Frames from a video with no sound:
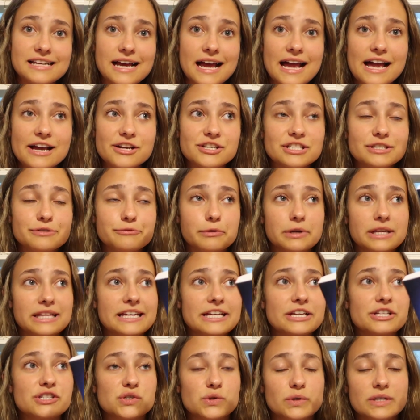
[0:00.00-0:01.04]
I actually really
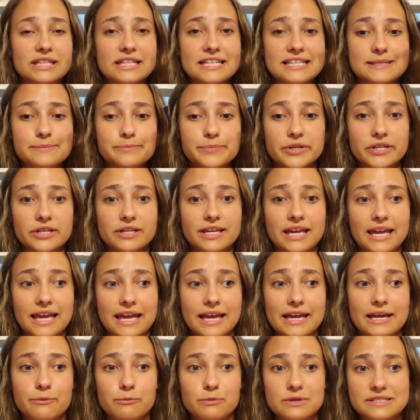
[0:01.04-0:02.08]
enjoyed this book
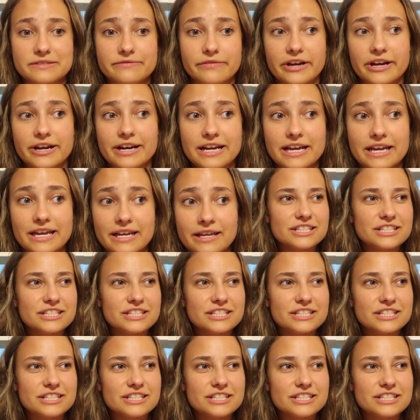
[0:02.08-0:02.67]
and was very